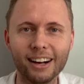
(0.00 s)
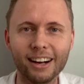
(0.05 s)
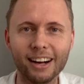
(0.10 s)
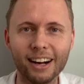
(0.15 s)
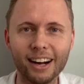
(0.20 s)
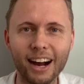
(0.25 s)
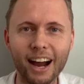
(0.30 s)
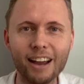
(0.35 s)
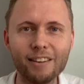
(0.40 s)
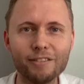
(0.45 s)

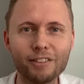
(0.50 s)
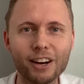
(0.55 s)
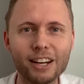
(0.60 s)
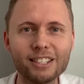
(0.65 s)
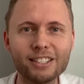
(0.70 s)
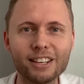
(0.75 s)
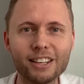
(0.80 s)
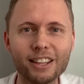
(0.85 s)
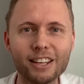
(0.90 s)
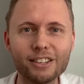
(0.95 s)
Hey
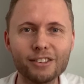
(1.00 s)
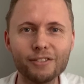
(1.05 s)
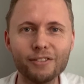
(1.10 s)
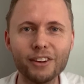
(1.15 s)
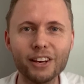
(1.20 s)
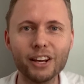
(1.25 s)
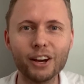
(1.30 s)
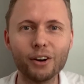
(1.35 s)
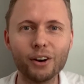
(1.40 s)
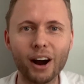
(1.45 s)
friends, in this
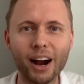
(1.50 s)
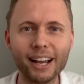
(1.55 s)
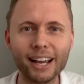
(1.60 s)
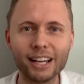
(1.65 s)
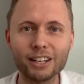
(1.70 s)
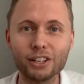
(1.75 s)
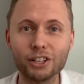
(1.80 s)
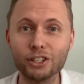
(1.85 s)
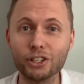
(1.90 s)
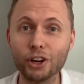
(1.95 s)
video I get
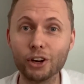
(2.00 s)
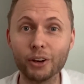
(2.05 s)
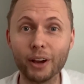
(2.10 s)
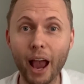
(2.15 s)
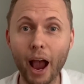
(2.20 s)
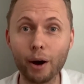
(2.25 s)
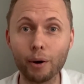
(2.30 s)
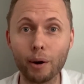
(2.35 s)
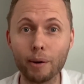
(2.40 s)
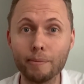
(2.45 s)
to show you
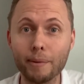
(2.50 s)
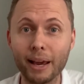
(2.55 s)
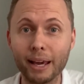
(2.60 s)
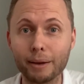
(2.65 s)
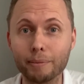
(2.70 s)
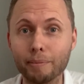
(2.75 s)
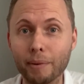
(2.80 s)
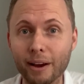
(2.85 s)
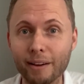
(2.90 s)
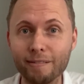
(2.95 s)
how I make
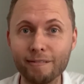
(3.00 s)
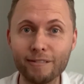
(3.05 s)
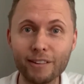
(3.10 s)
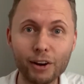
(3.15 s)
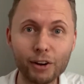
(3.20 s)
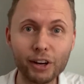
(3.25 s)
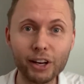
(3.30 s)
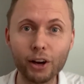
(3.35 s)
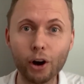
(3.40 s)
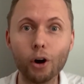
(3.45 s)
my
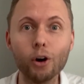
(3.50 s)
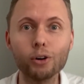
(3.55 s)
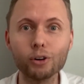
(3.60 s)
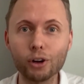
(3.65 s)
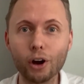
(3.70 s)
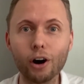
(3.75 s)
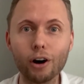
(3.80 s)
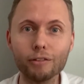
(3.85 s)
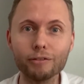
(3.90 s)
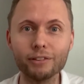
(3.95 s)
very own
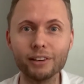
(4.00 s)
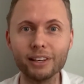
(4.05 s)
coffee